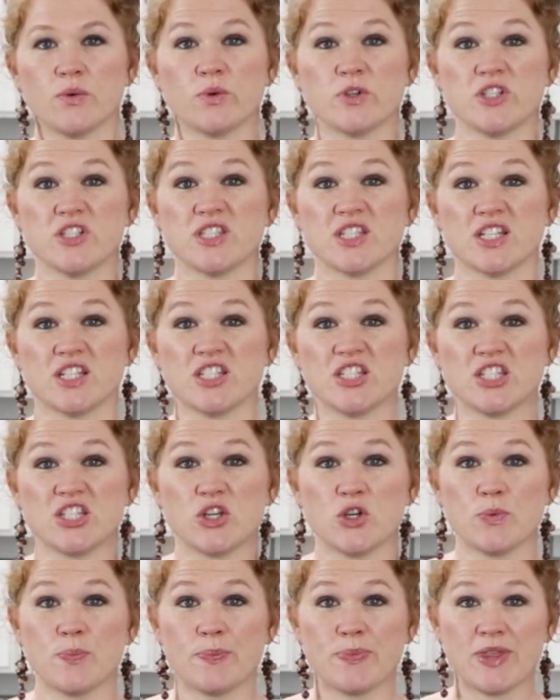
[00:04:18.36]
we're just gonna
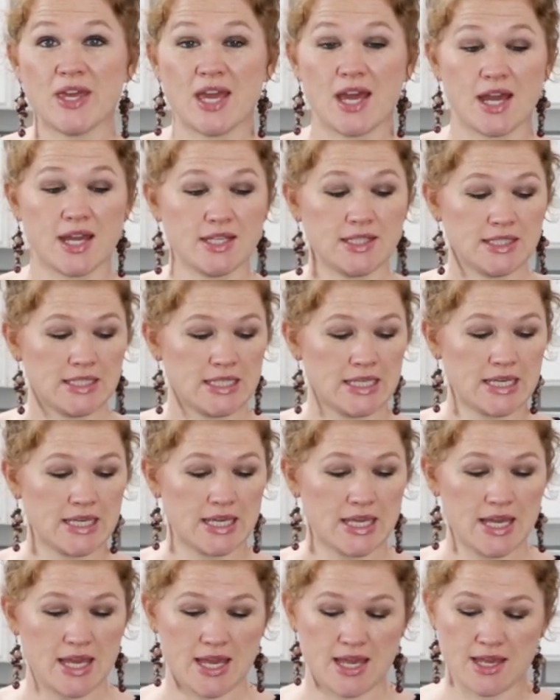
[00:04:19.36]
scoop the
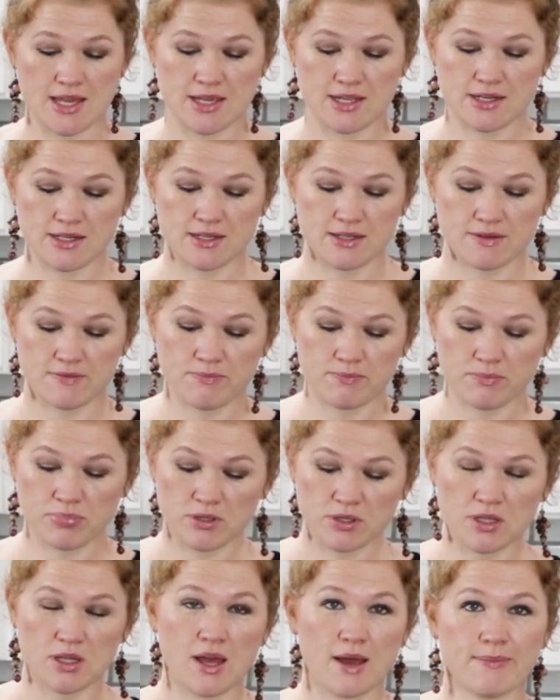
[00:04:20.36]
icing and
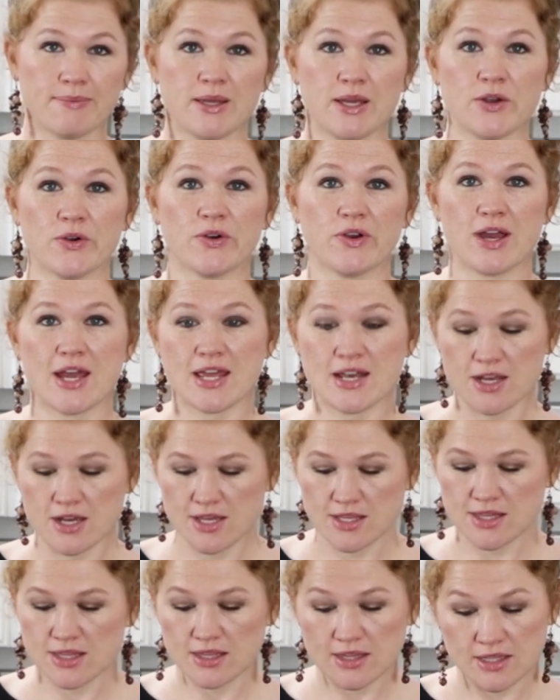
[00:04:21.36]
plop it right
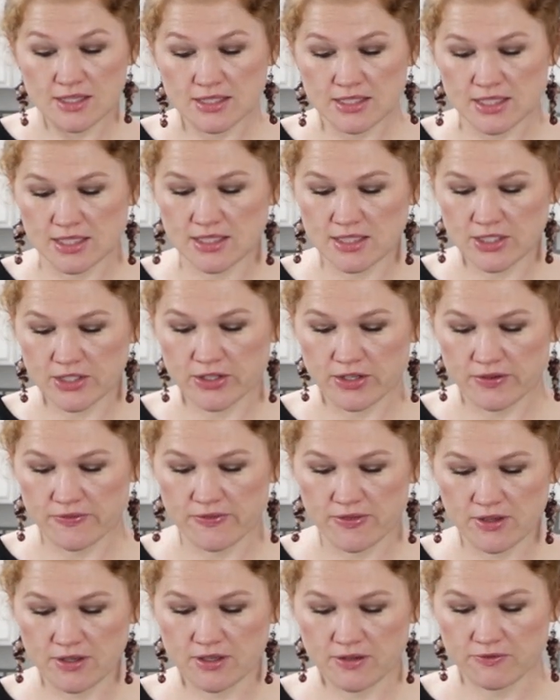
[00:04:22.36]
on the center
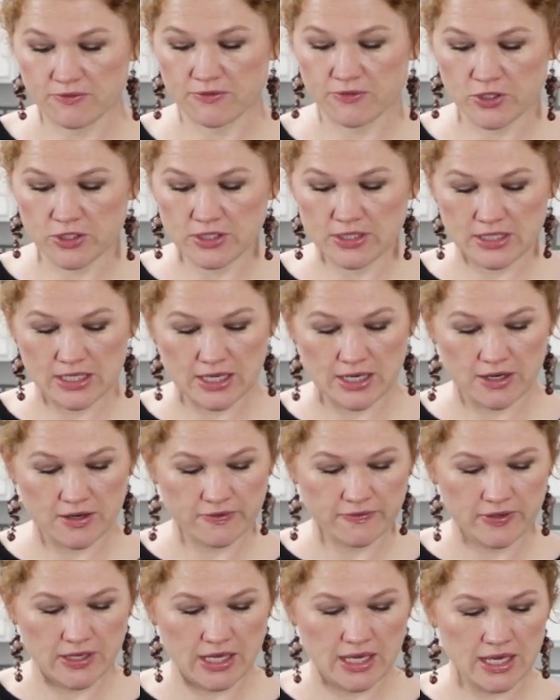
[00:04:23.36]
of the first layer
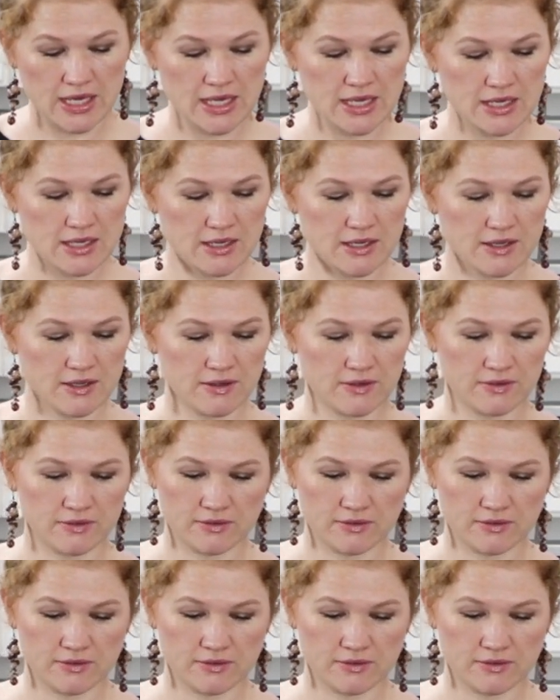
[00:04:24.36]
of cake.